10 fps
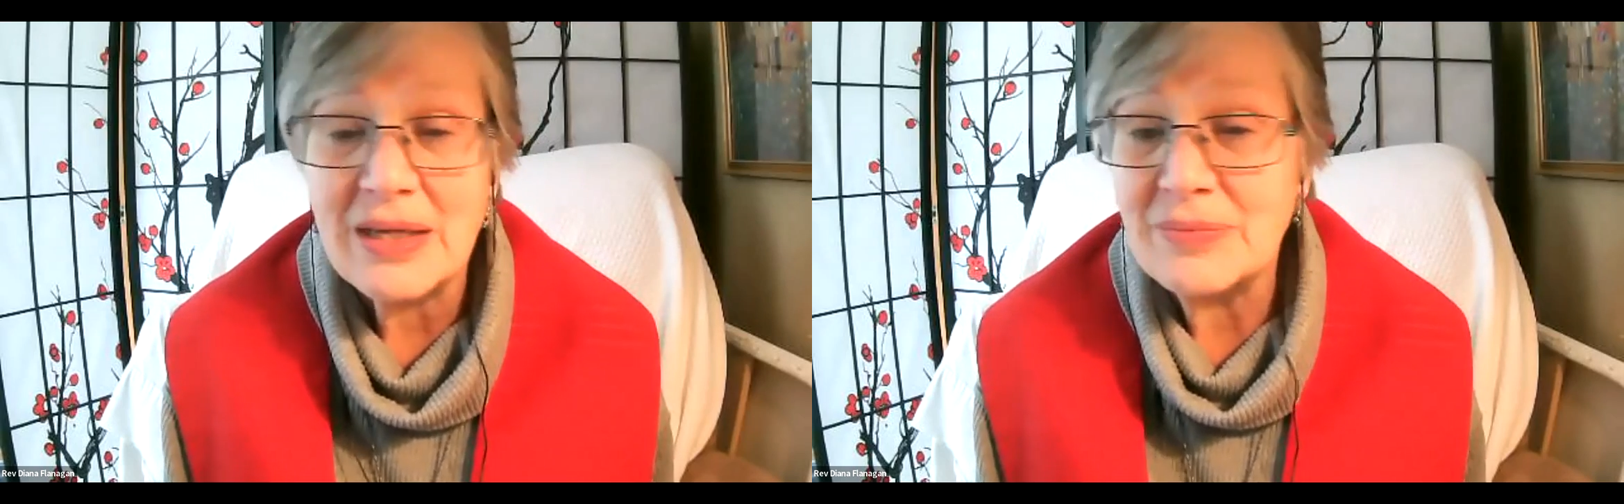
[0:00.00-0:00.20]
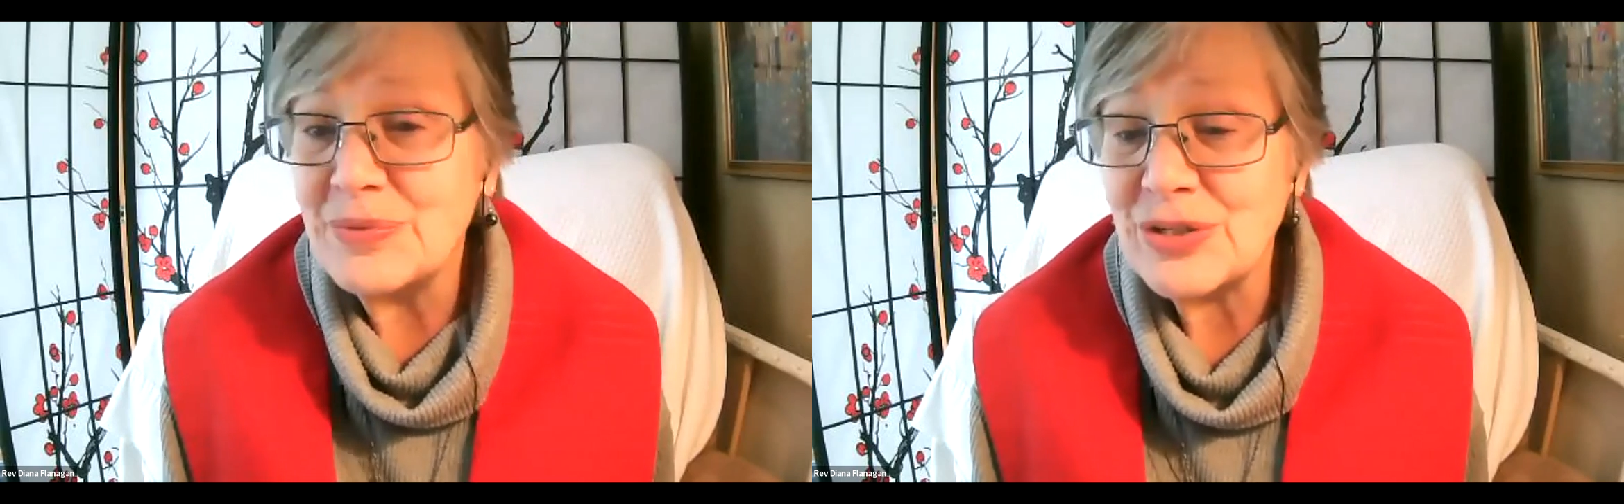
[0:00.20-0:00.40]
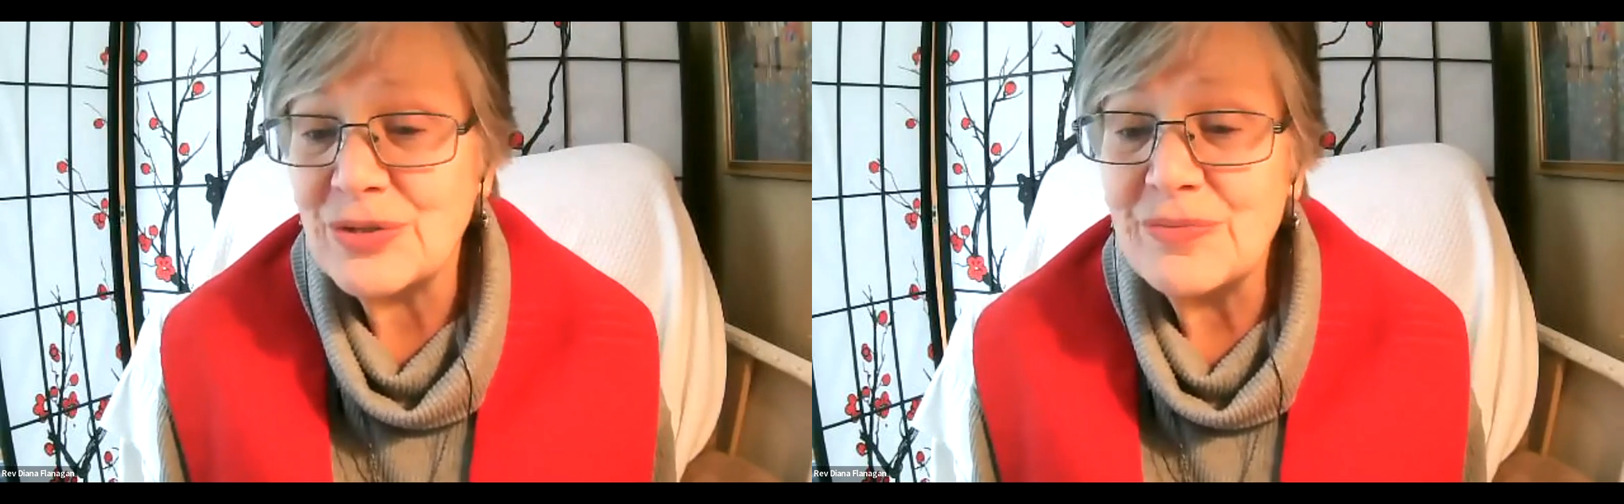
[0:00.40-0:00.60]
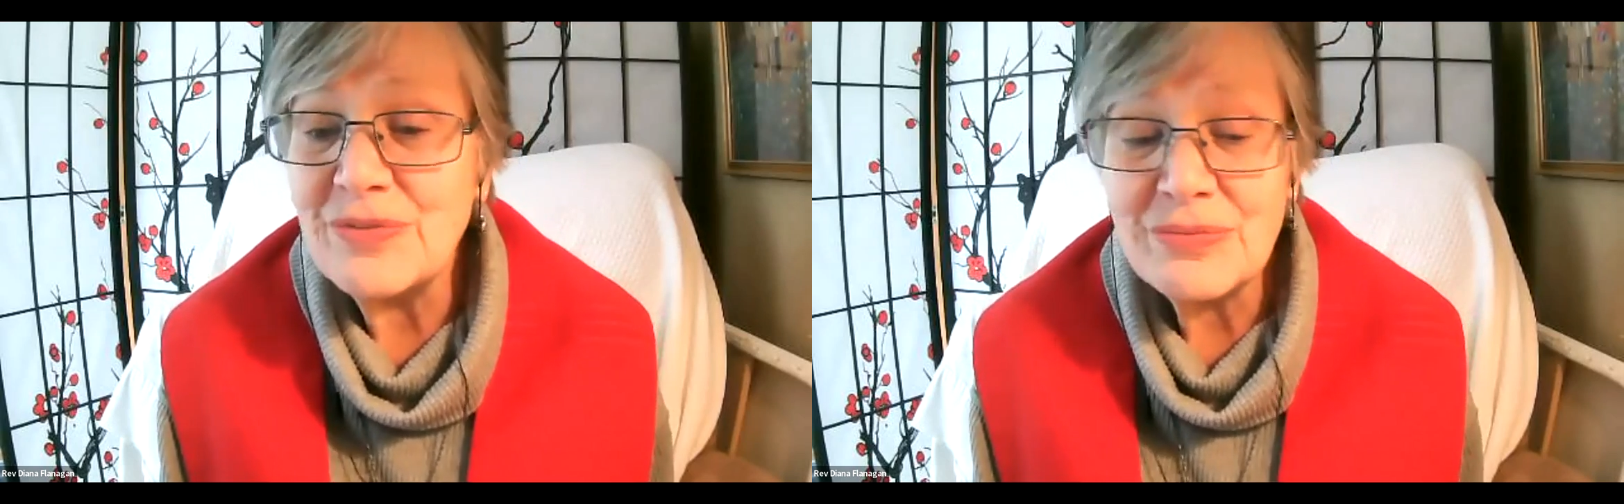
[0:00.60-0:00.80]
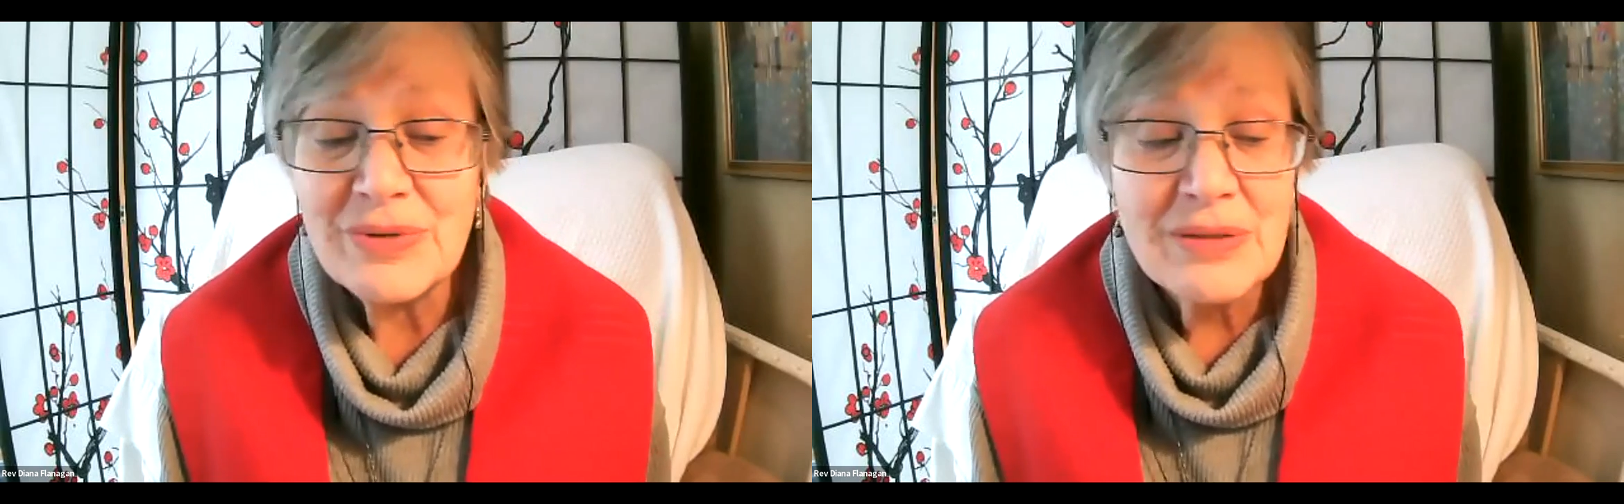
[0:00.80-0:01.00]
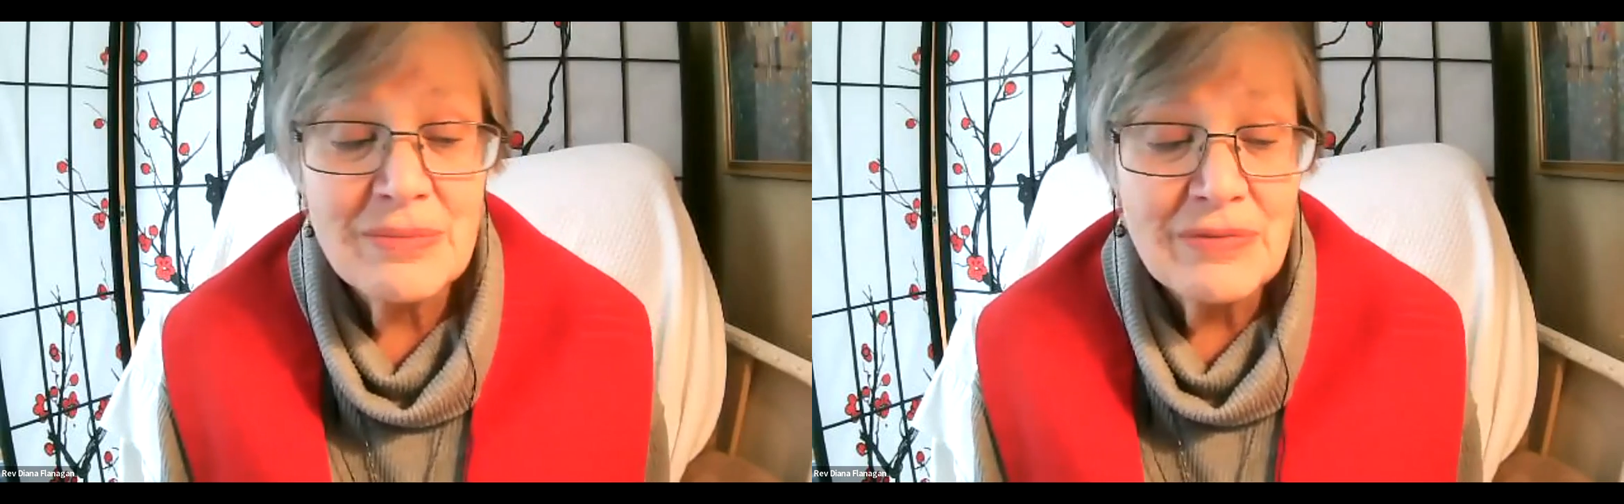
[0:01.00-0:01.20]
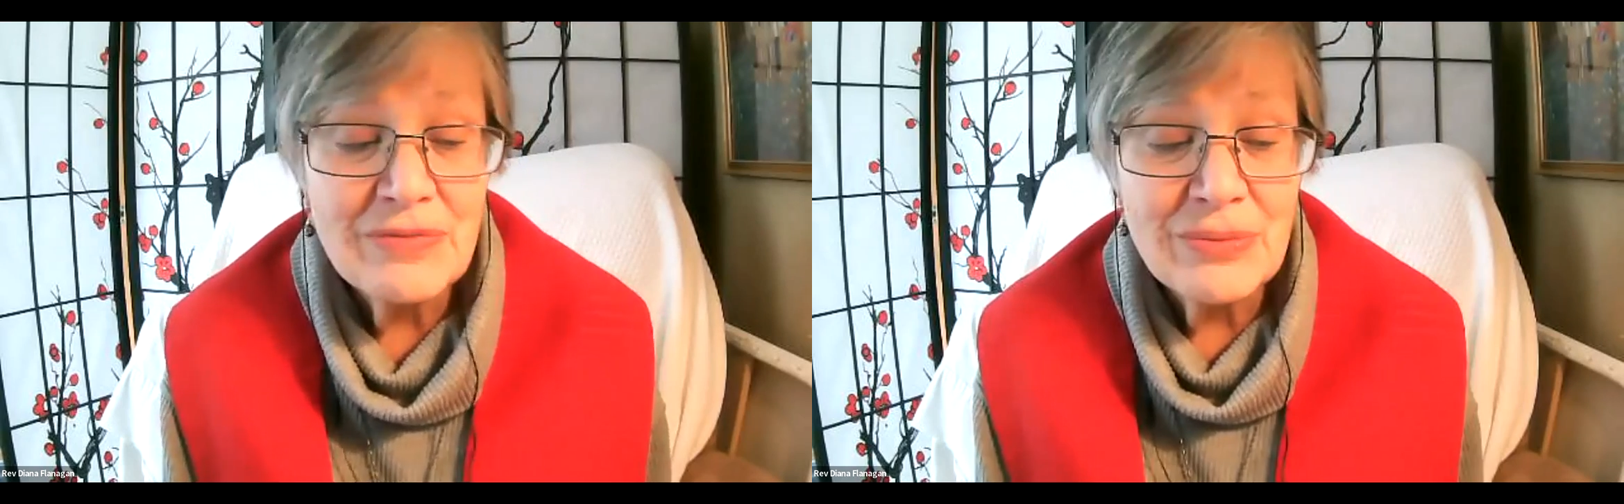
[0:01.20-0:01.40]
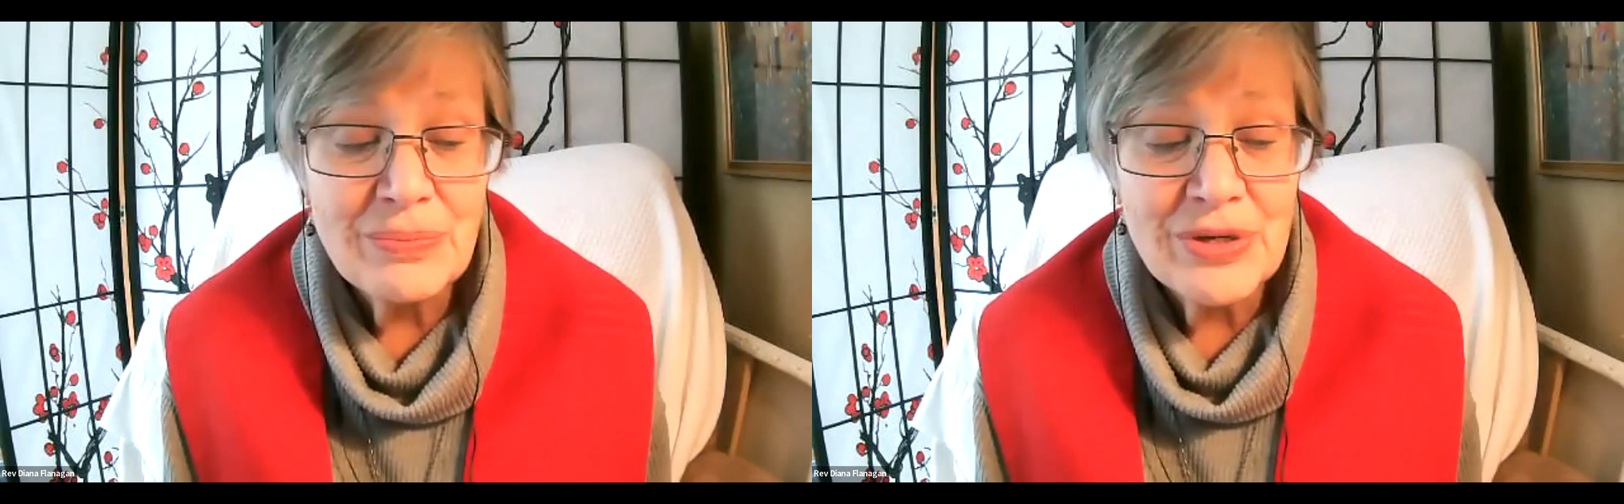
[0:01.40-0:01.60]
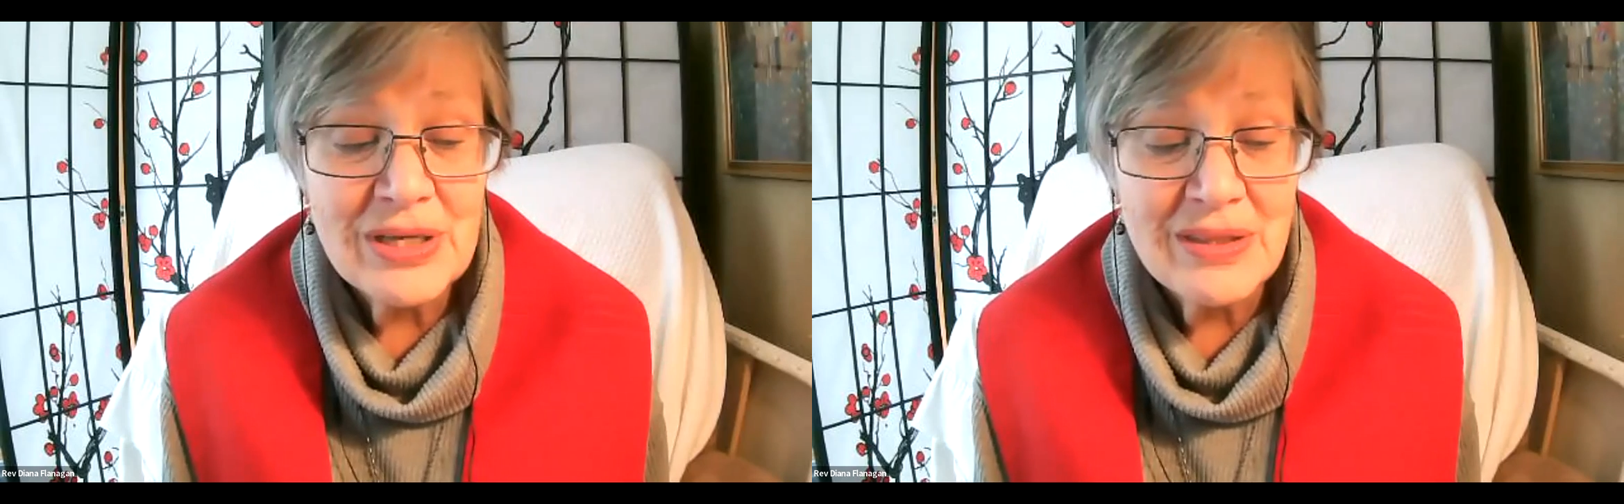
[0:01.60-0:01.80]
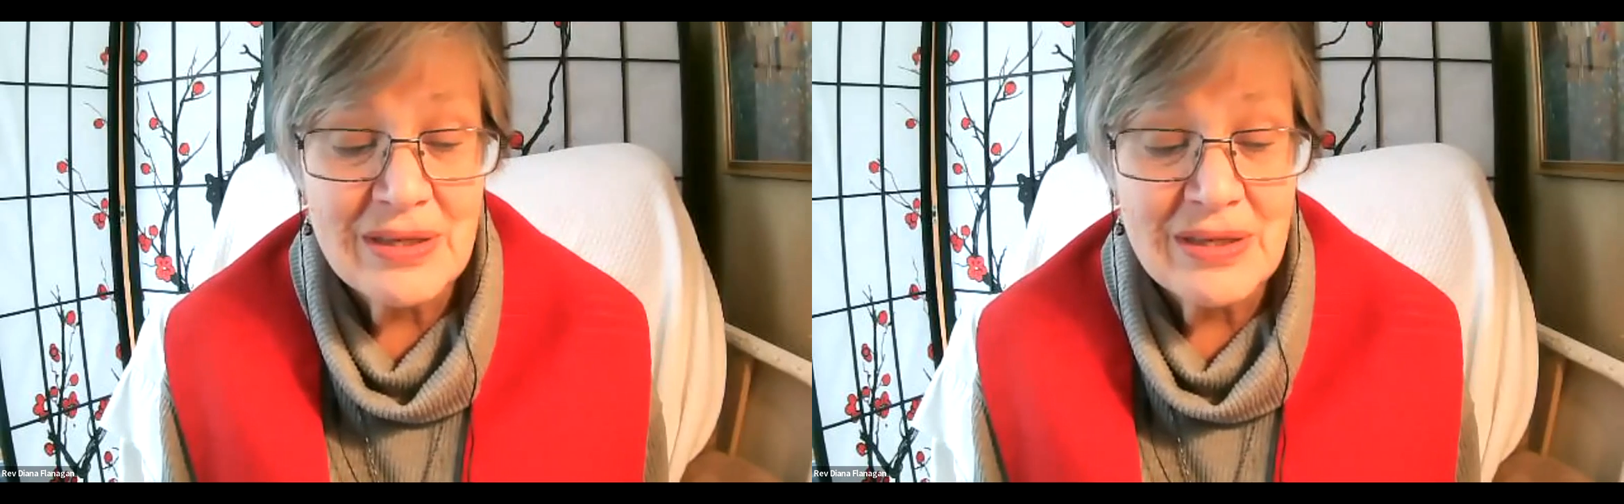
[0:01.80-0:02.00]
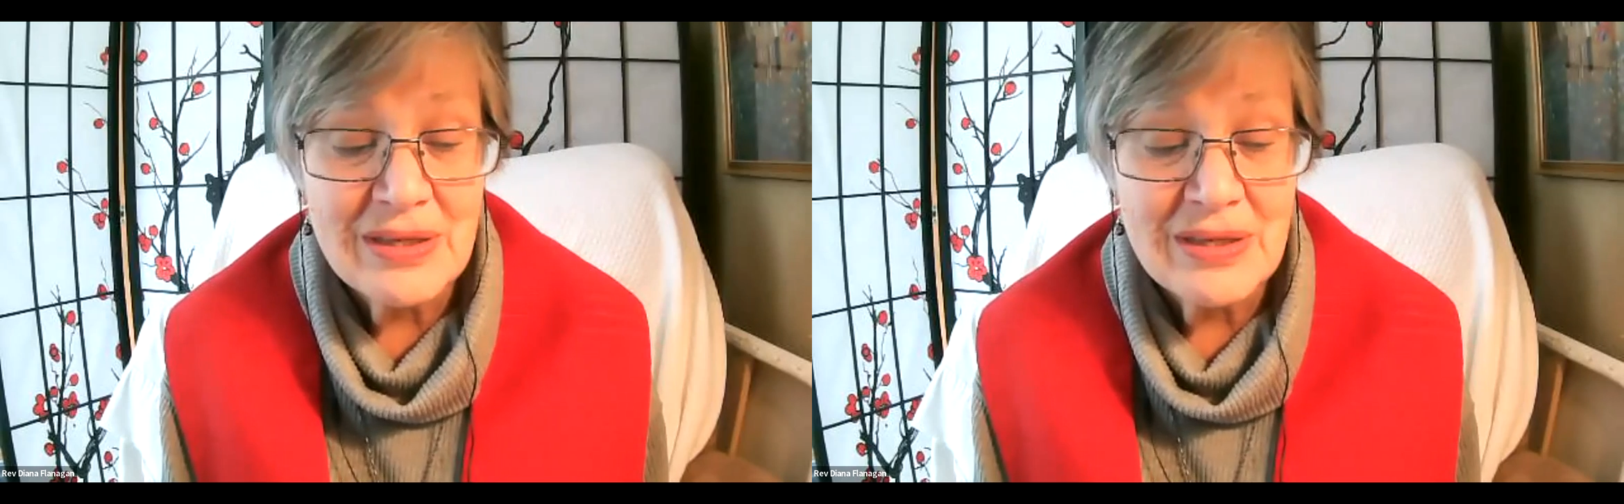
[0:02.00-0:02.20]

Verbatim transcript: Observe the rhythm of your breathing.